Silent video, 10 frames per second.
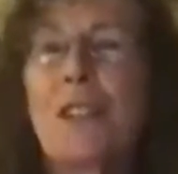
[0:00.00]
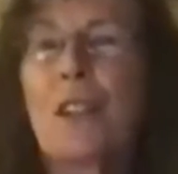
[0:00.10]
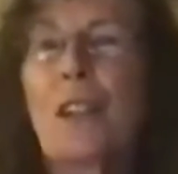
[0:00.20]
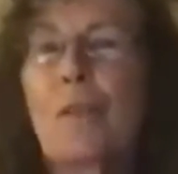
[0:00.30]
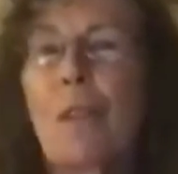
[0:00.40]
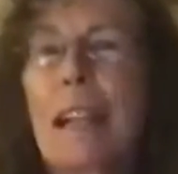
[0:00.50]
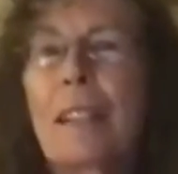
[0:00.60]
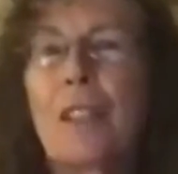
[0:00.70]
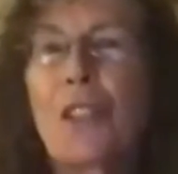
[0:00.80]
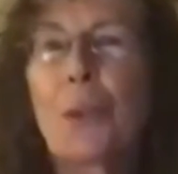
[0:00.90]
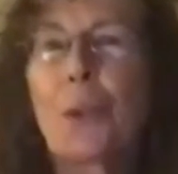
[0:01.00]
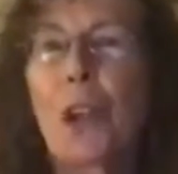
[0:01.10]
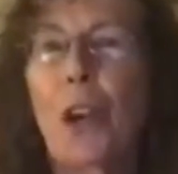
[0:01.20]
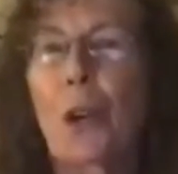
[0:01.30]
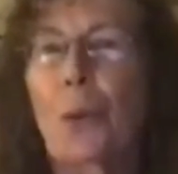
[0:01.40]
Ren to
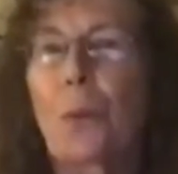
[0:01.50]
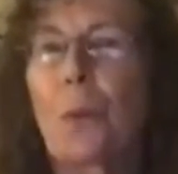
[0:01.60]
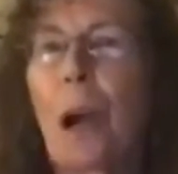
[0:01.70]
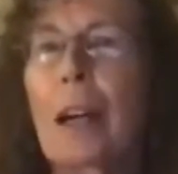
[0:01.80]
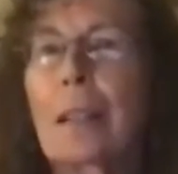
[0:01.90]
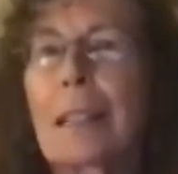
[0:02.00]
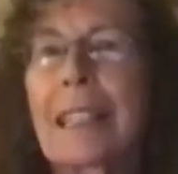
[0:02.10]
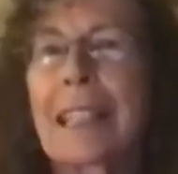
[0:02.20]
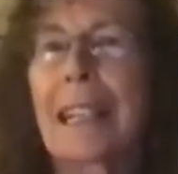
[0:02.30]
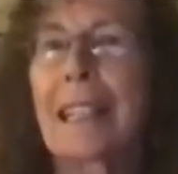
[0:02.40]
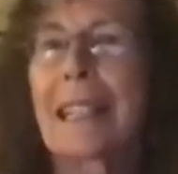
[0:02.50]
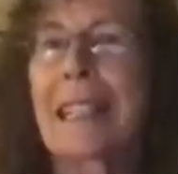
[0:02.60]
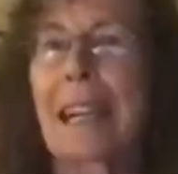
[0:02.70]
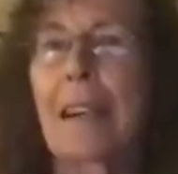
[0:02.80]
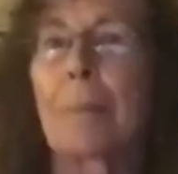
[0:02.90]
Go says,
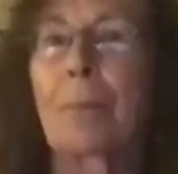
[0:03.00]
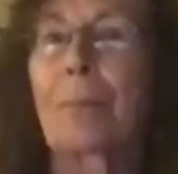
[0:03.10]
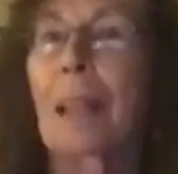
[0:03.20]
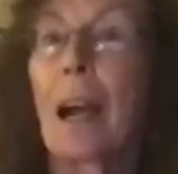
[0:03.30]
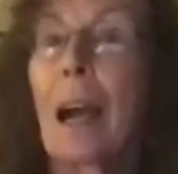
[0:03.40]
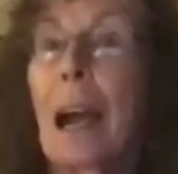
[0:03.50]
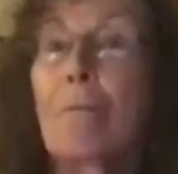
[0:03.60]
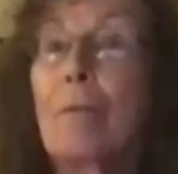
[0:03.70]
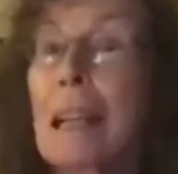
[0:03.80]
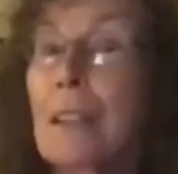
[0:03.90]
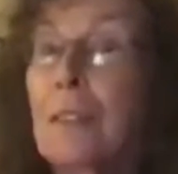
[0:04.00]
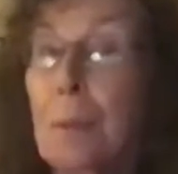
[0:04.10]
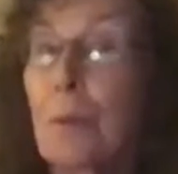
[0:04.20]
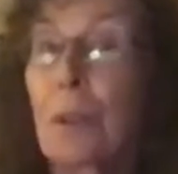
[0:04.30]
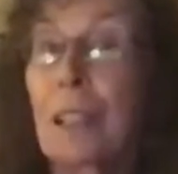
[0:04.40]
I read the
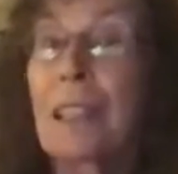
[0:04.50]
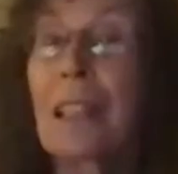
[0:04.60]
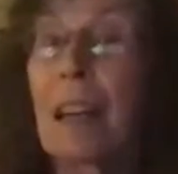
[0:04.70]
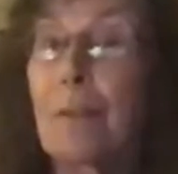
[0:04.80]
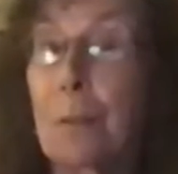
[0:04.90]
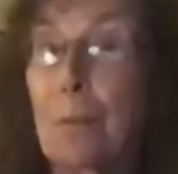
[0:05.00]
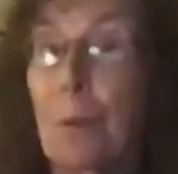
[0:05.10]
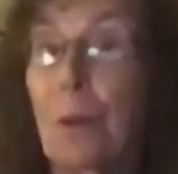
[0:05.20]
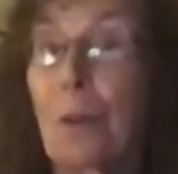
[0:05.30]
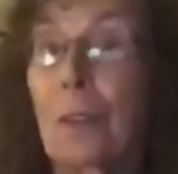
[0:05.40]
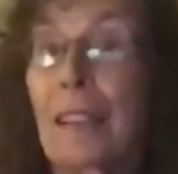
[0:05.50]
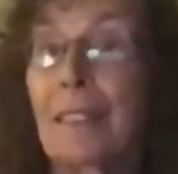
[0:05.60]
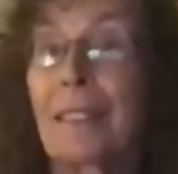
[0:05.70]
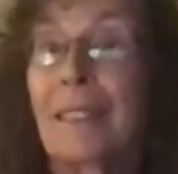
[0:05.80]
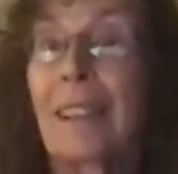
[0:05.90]
book and love the book.
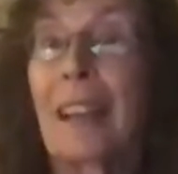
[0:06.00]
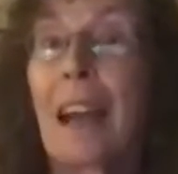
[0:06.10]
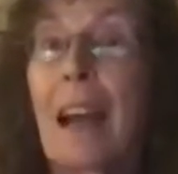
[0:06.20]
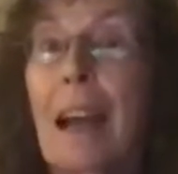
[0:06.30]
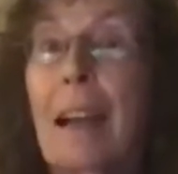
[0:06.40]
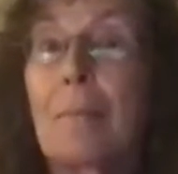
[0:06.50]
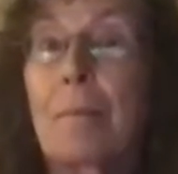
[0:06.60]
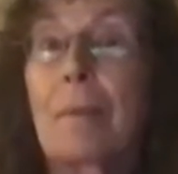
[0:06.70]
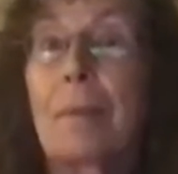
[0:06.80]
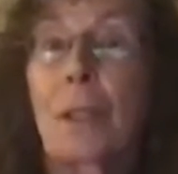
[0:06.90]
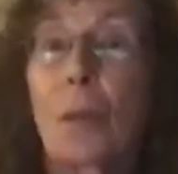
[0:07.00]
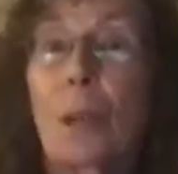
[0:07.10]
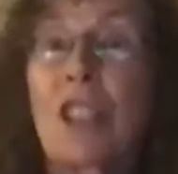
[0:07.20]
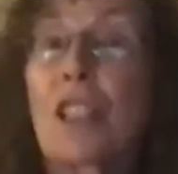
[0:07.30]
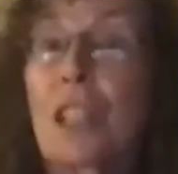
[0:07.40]
And the
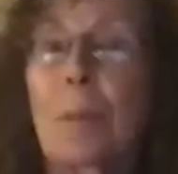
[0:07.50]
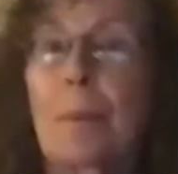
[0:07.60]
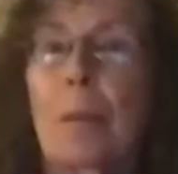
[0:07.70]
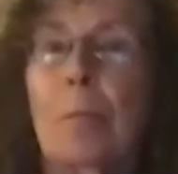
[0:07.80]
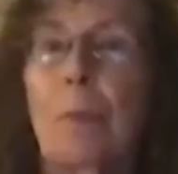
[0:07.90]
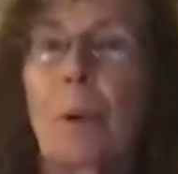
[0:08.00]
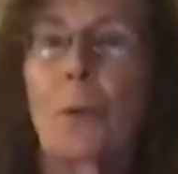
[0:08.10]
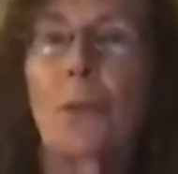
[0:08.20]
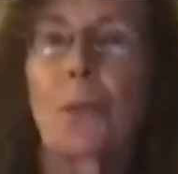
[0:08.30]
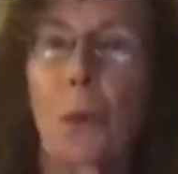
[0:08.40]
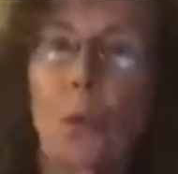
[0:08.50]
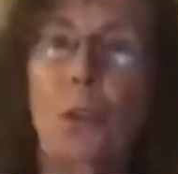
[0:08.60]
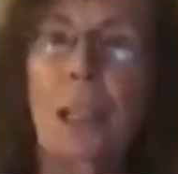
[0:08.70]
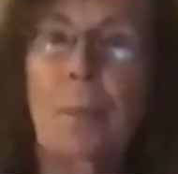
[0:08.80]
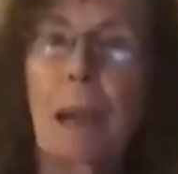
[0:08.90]
question is about both
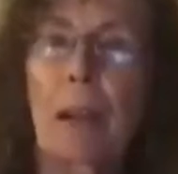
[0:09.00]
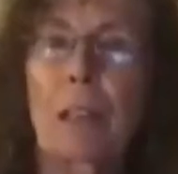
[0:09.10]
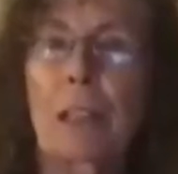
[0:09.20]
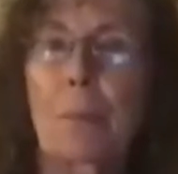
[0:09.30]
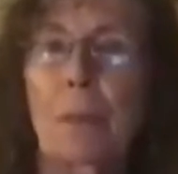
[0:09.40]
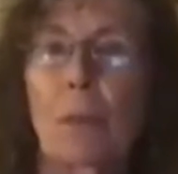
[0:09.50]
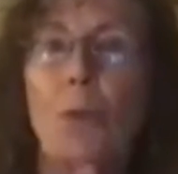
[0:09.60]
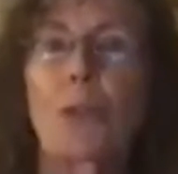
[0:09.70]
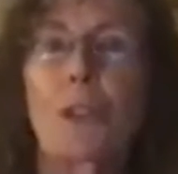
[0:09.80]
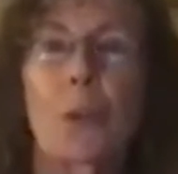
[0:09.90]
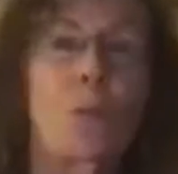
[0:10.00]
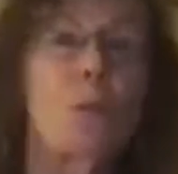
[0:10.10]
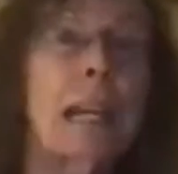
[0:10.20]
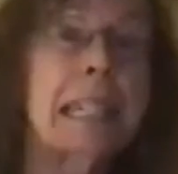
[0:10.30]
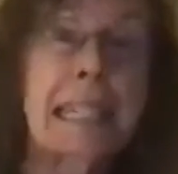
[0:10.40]
Haunting Paris, but also
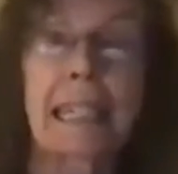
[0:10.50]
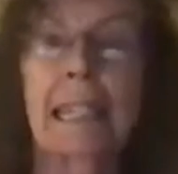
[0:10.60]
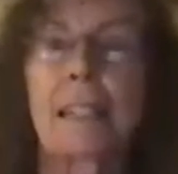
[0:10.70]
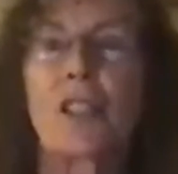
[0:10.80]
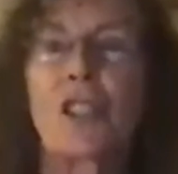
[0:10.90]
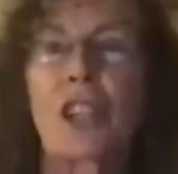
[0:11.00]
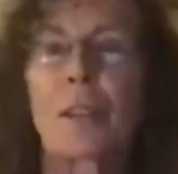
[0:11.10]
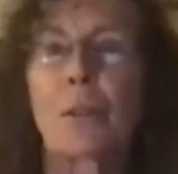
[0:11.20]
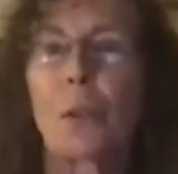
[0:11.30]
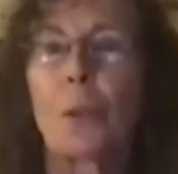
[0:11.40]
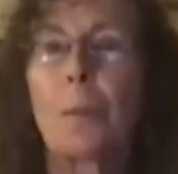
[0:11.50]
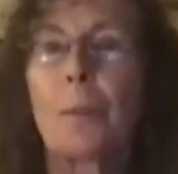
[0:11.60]
writing in general.